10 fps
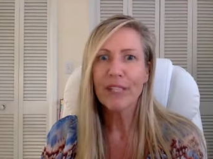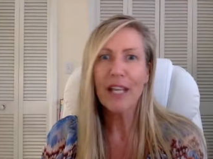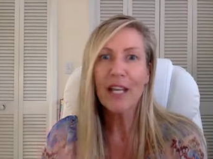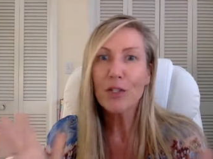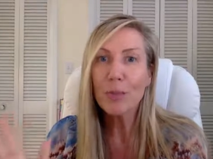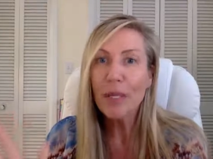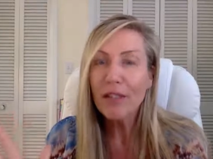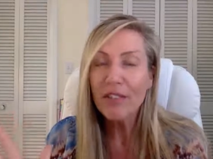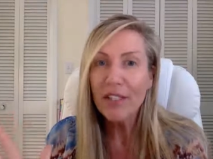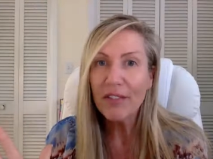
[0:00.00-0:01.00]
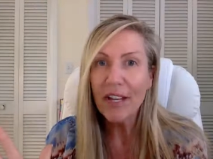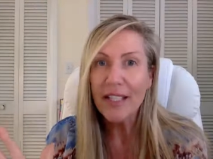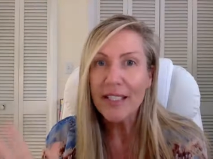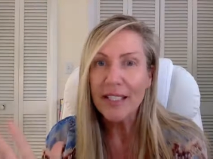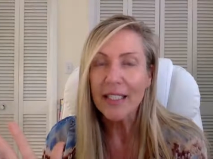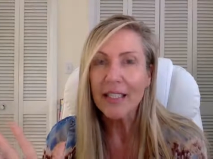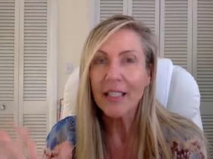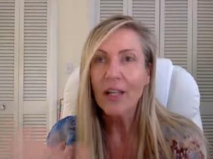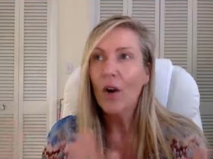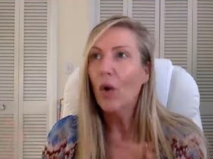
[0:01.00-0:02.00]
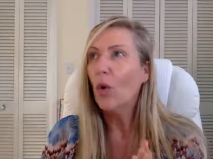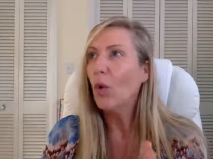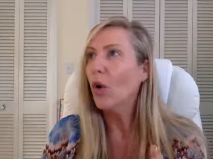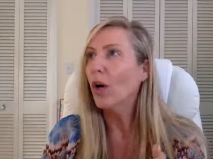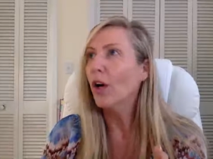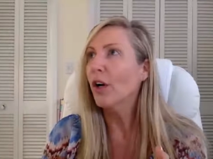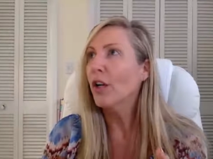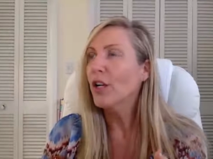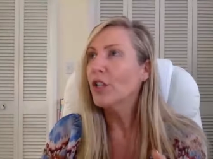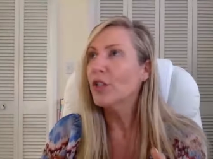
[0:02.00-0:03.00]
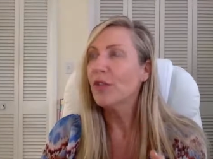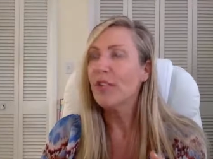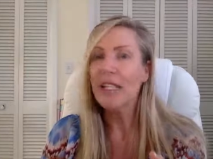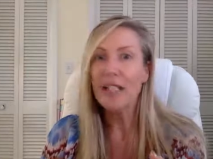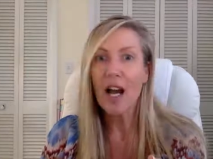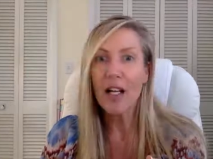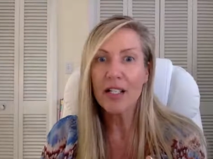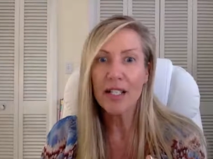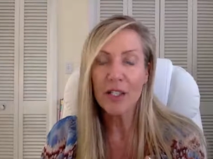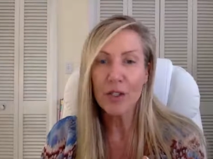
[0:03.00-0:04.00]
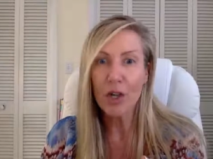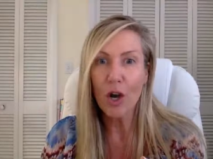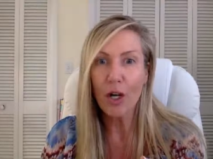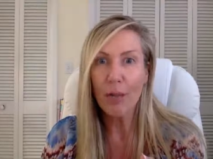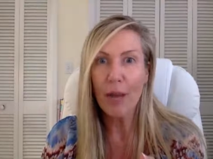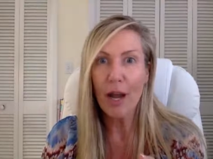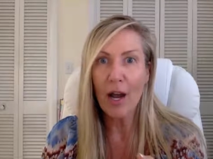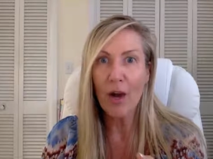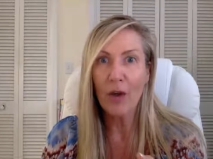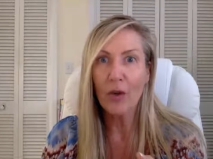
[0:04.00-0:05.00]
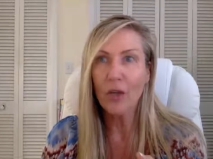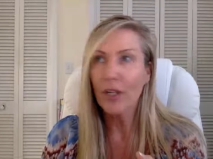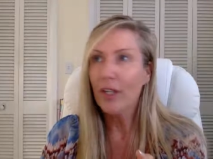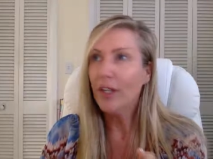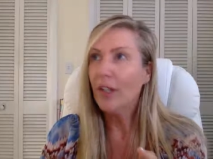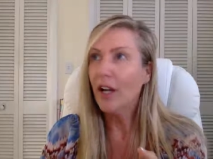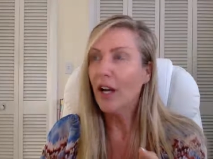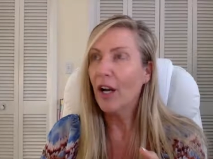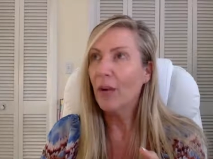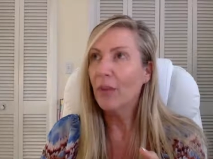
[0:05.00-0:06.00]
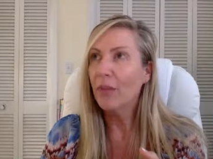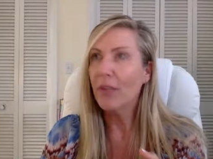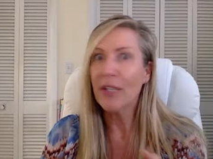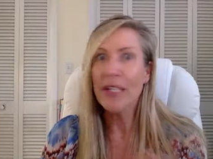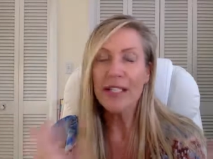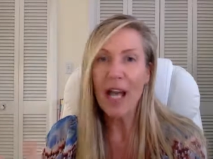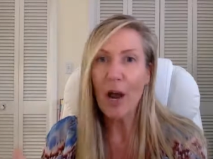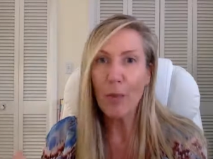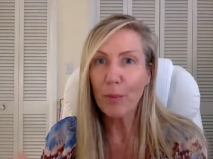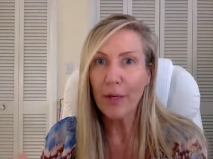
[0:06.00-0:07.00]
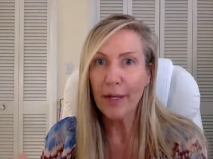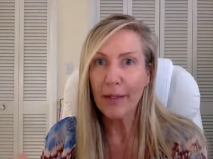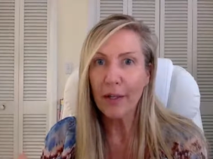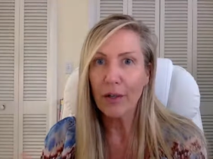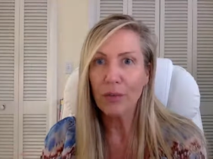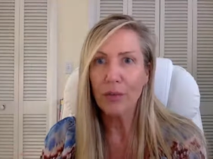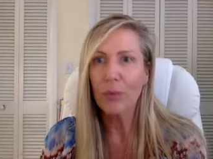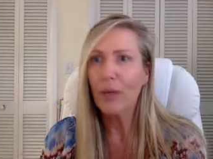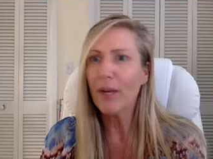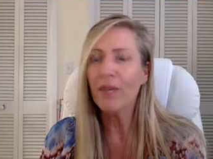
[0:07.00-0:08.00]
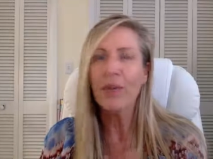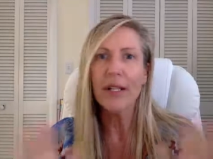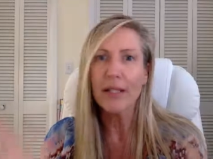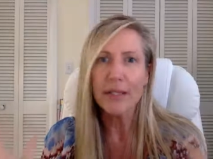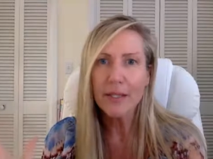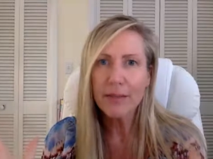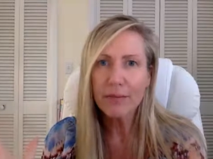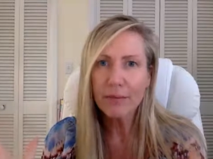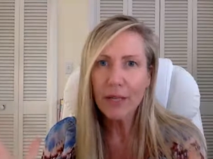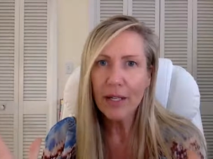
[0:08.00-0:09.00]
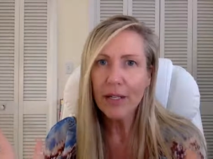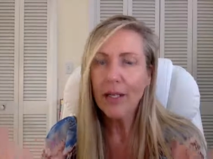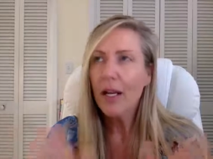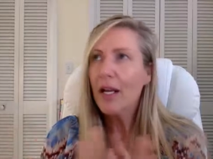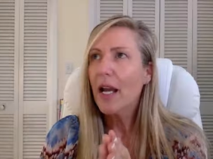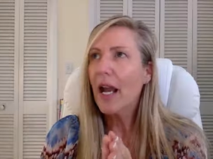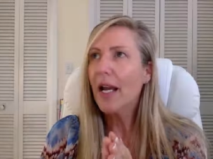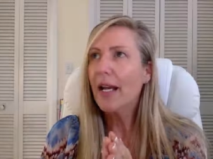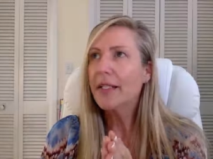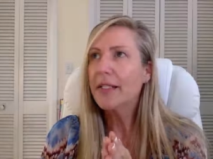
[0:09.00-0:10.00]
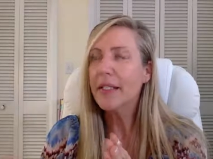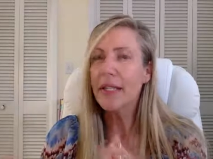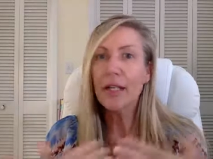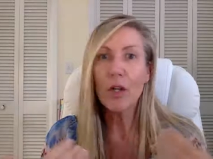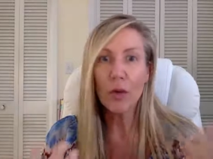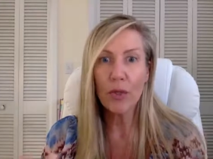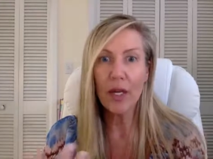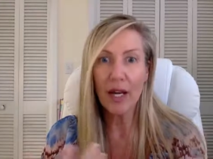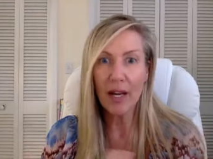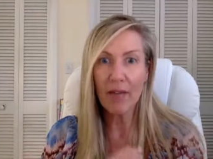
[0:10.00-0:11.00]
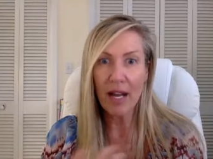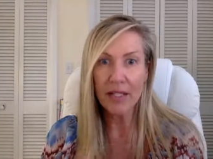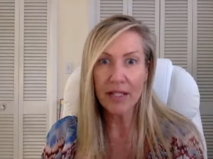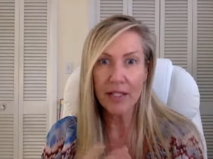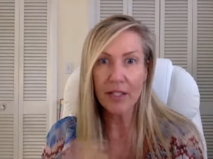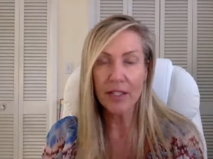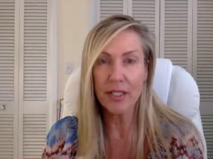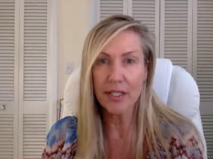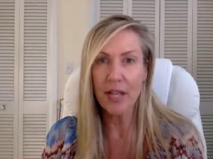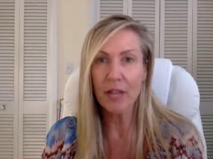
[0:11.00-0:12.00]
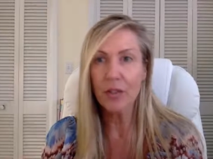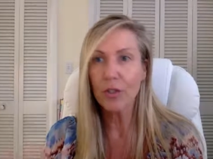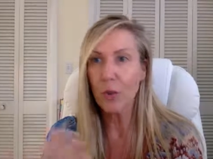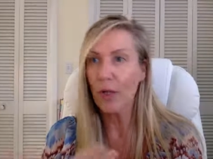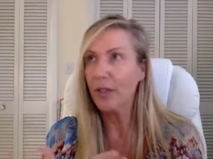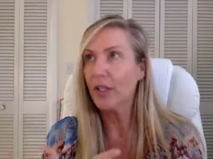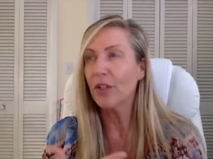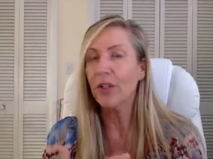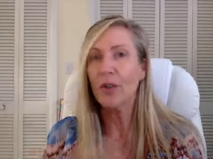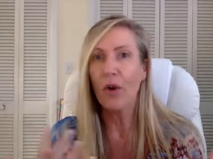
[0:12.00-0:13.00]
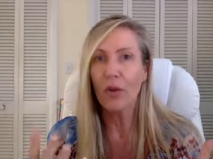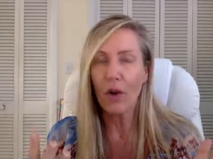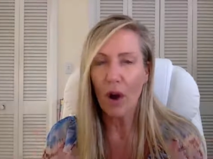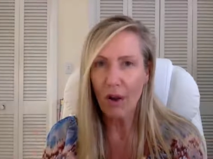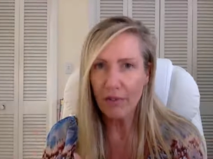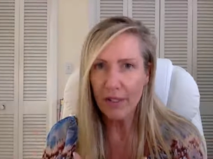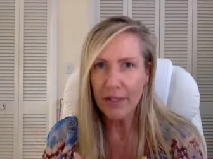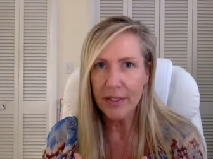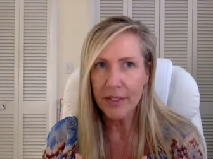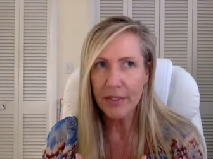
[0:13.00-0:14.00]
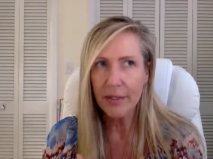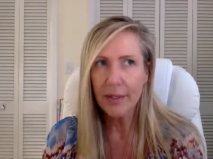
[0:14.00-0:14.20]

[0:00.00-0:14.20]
the HPV vaccine, or do you have any docs that can talk about the latest outbreak of whatever it is, right? And they know that I have access to these doctors where they couldn't call the office